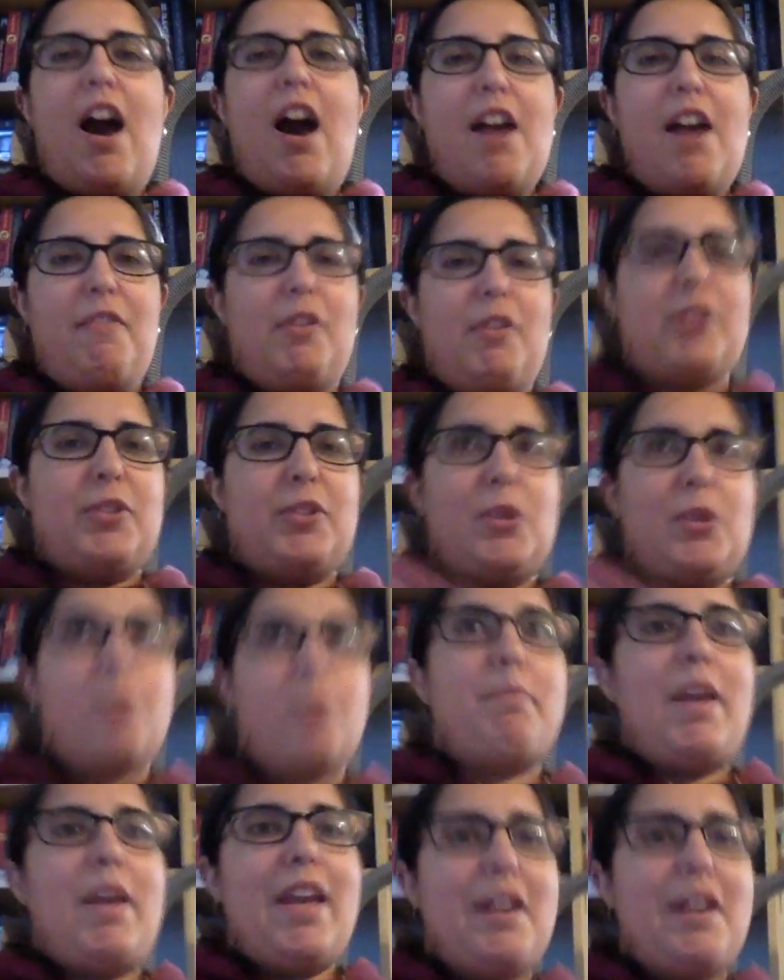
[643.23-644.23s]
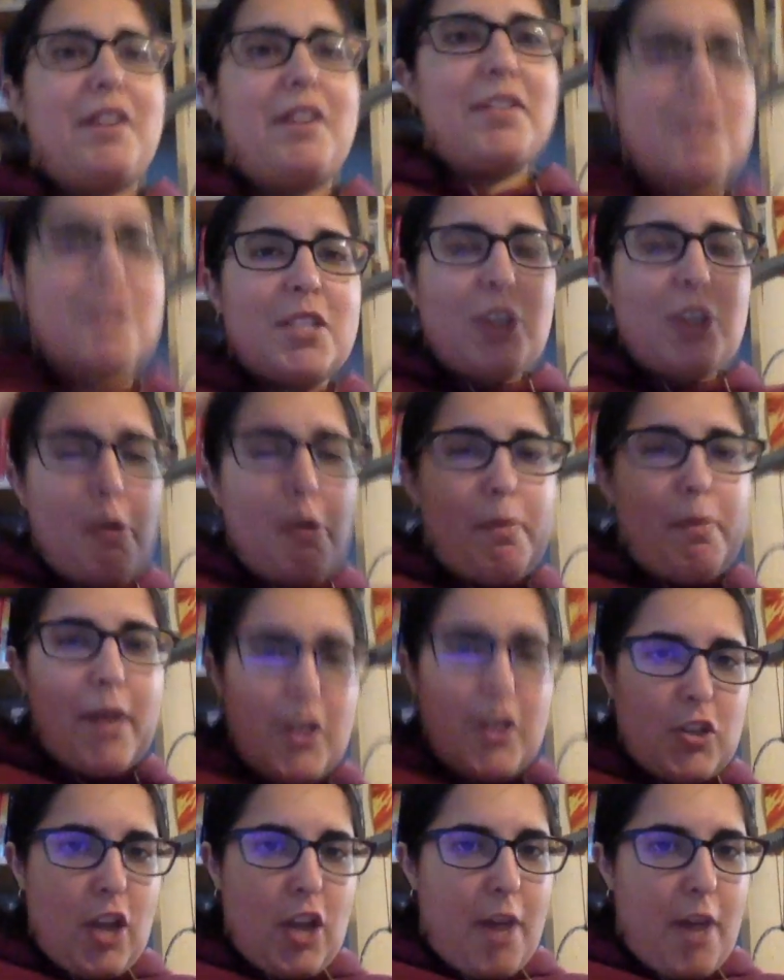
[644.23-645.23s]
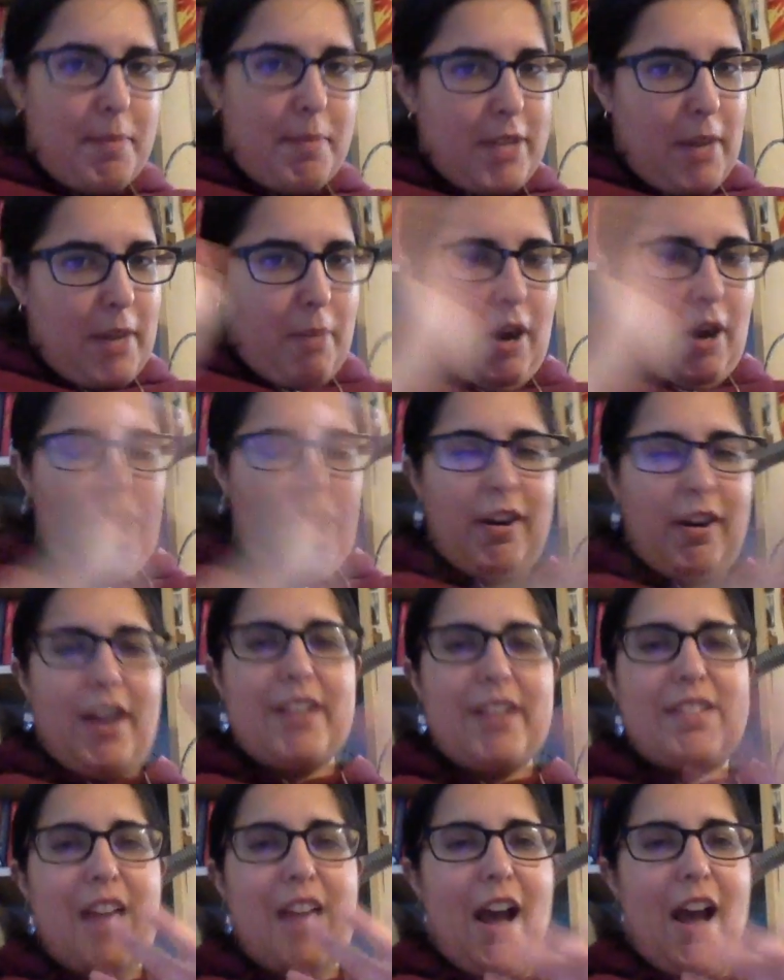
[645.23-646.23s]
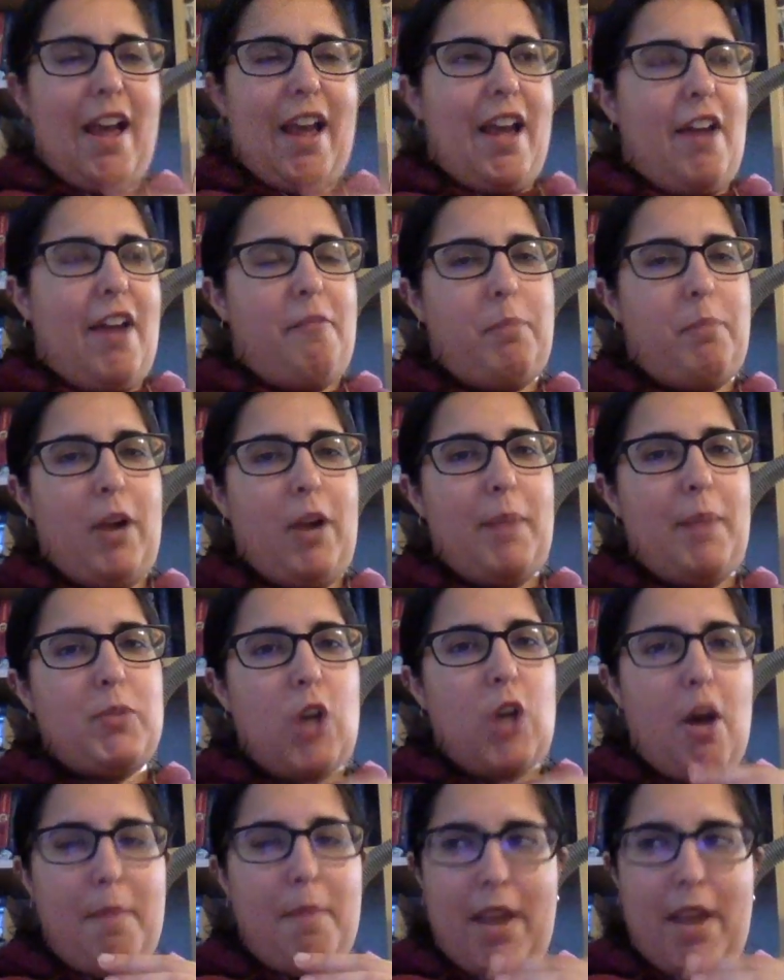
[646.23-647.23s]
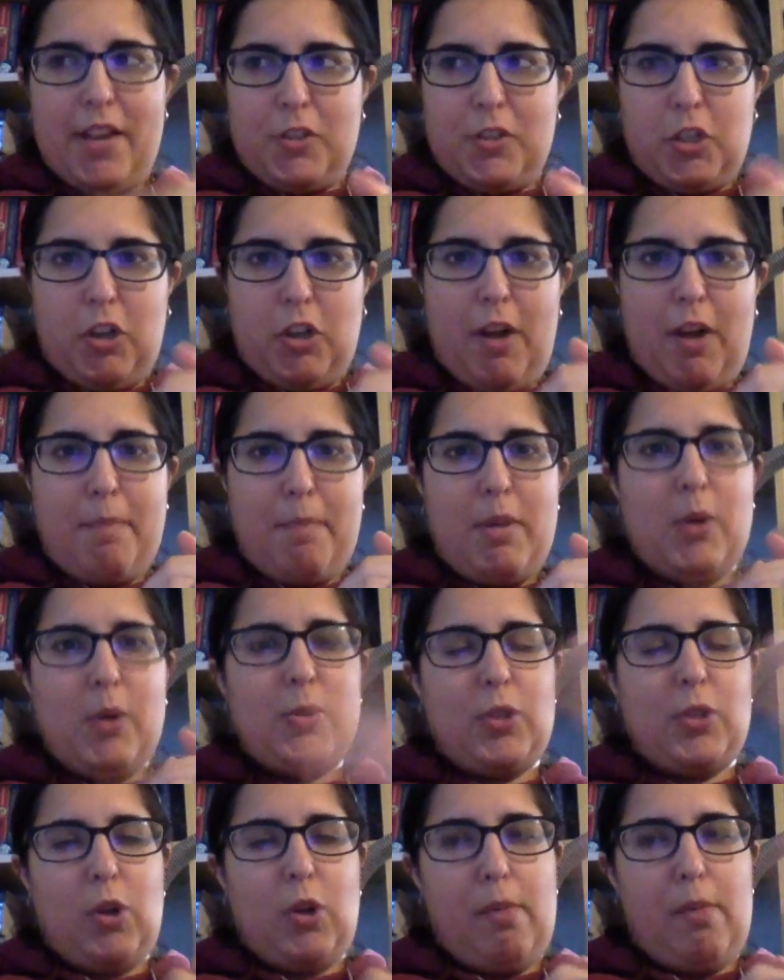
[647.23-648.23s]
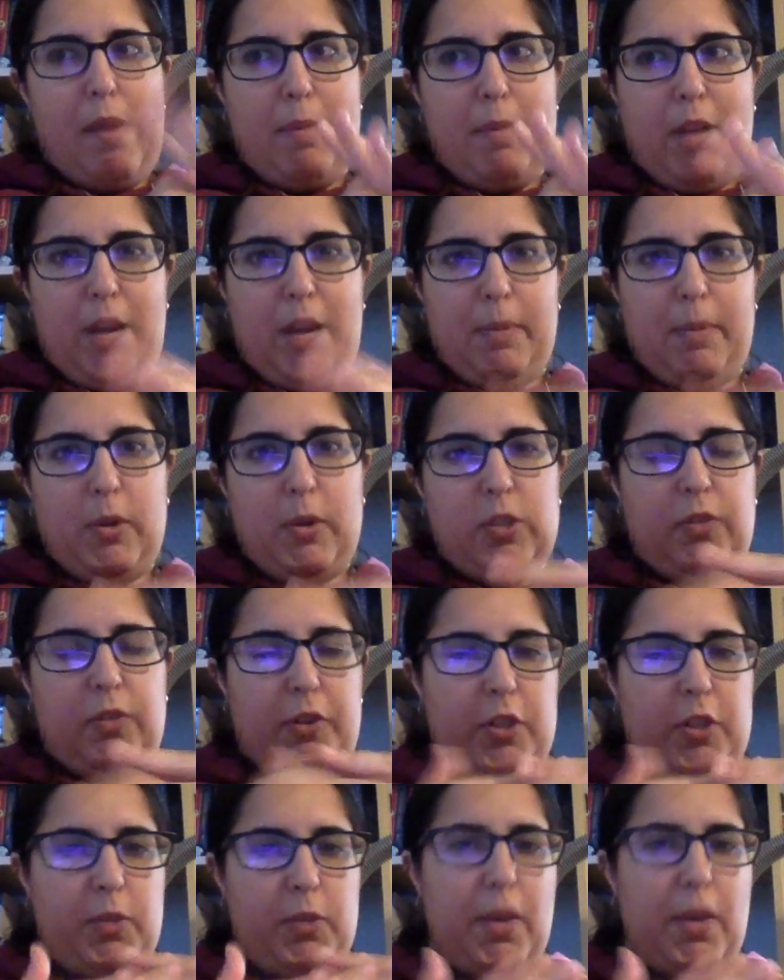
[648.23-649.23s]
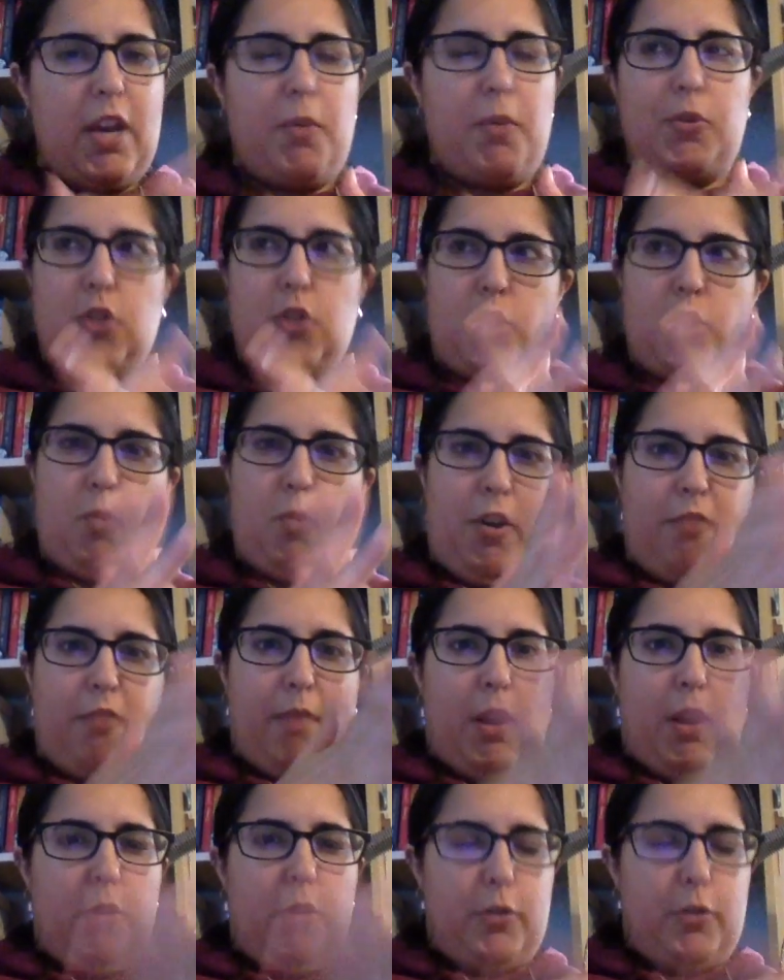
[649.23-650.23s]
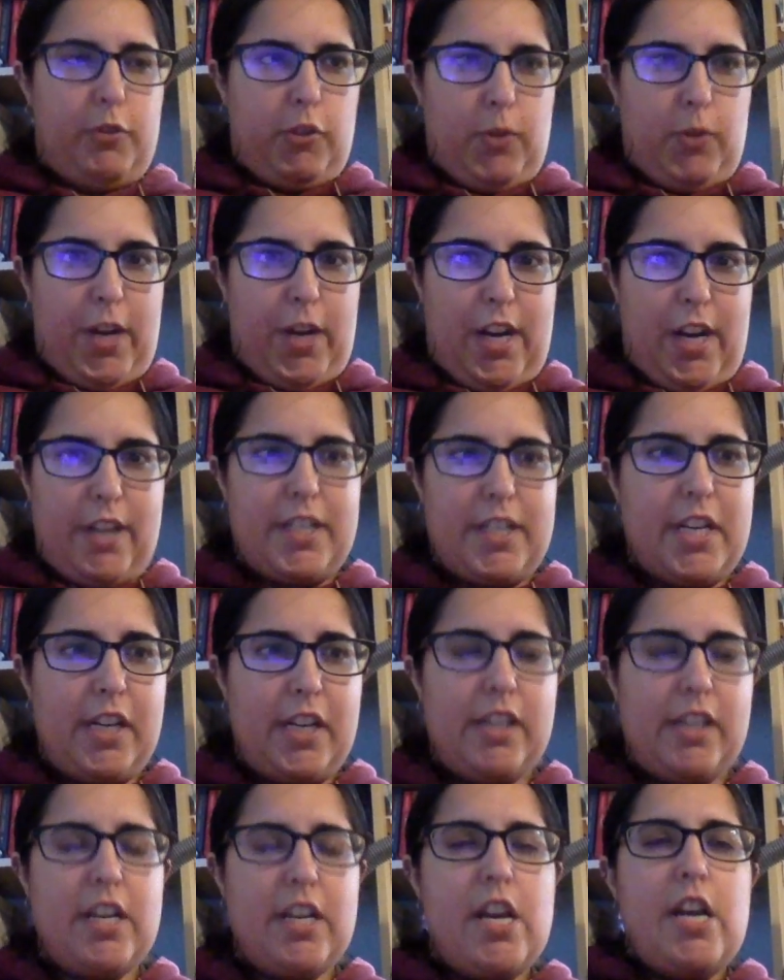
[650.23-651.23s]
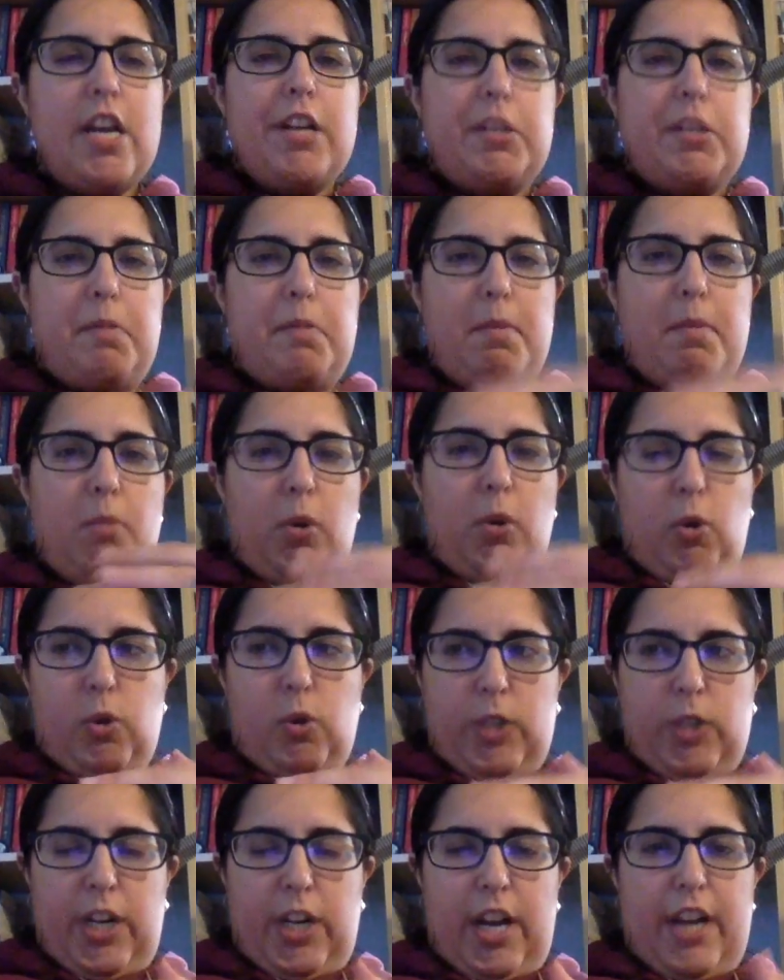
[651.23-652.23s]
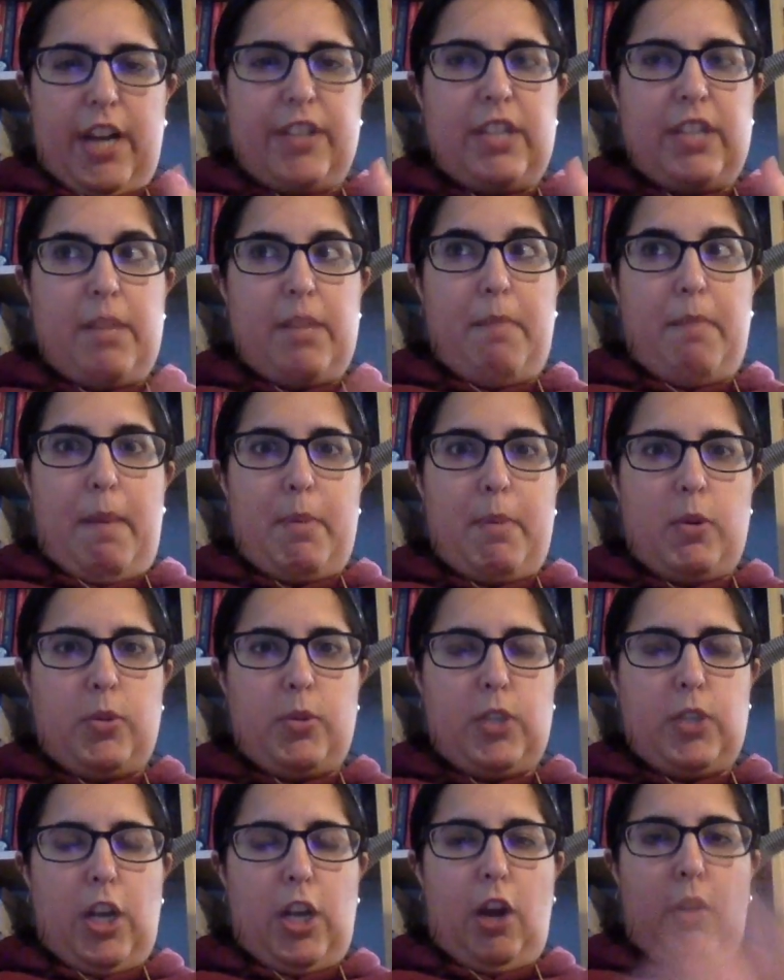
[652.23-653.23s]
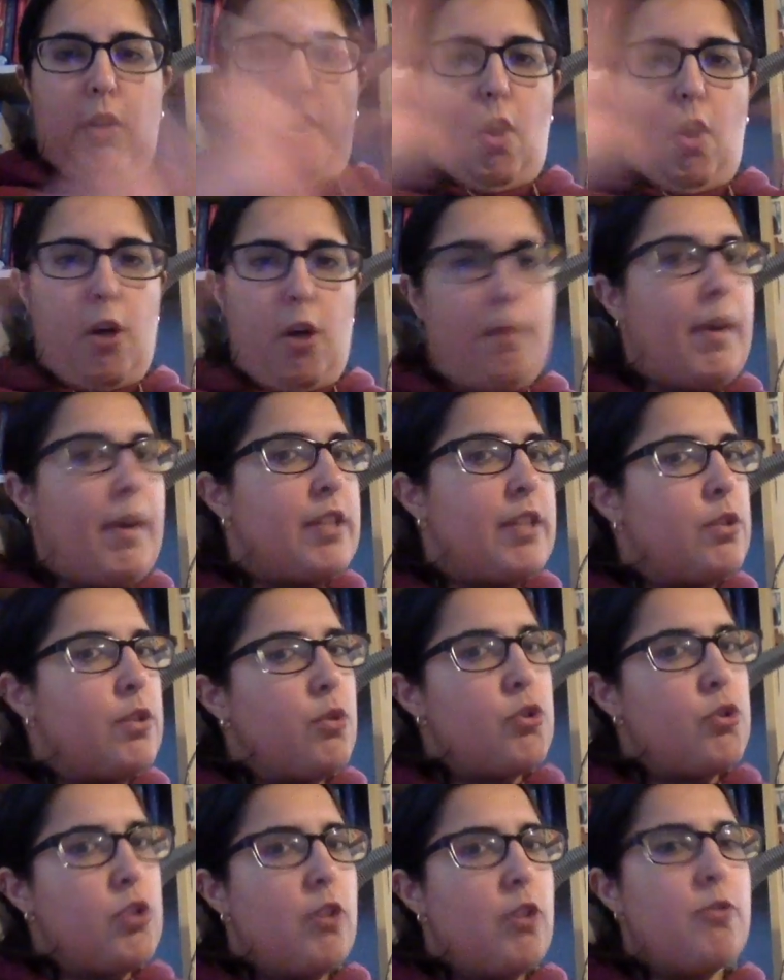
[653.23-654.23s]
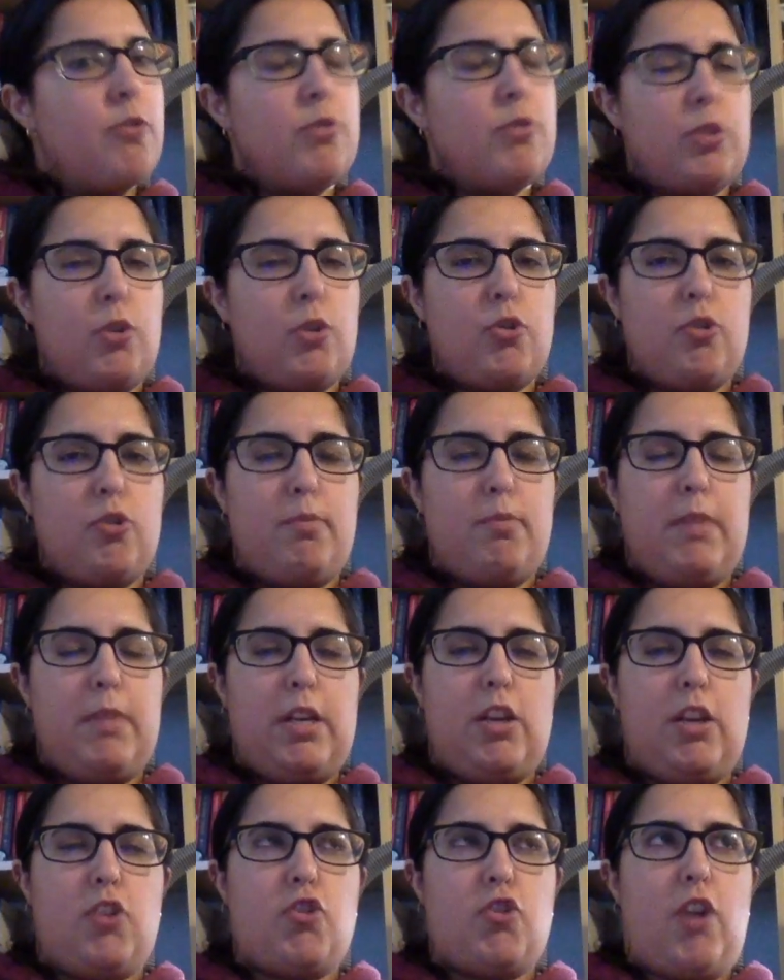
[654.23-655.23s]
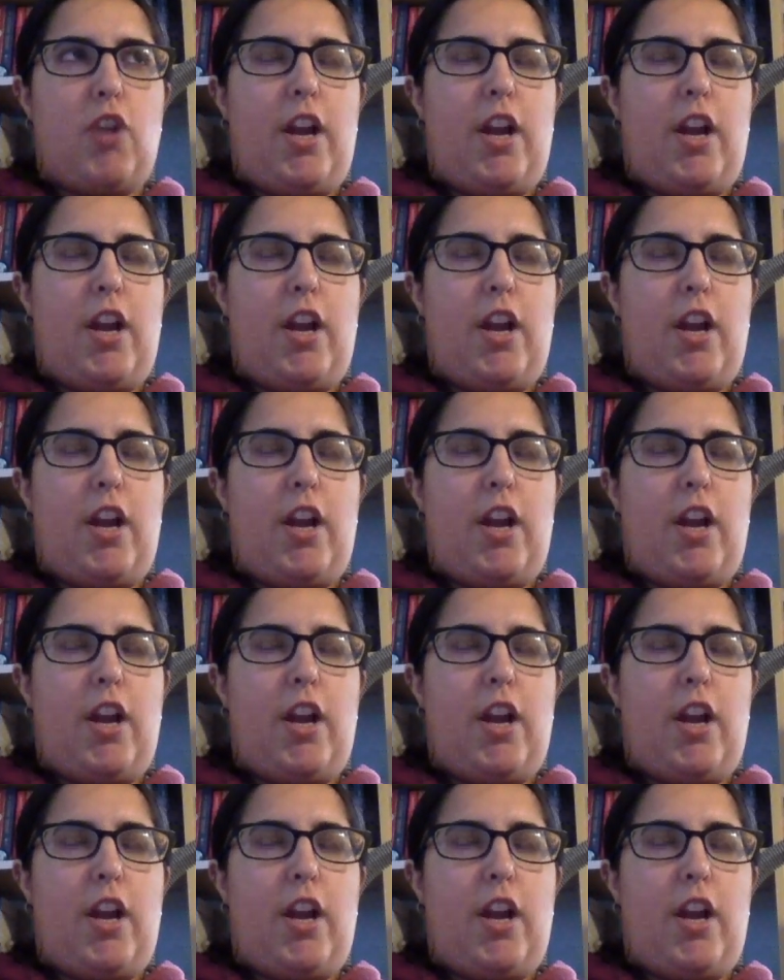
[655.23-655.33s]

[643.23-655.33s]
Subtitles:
I've also made so much update progress. I have prepped all my Instagram posts and all my blog posts for this week, which is one of my goals for 2019, to be more organized in my posting on all my social media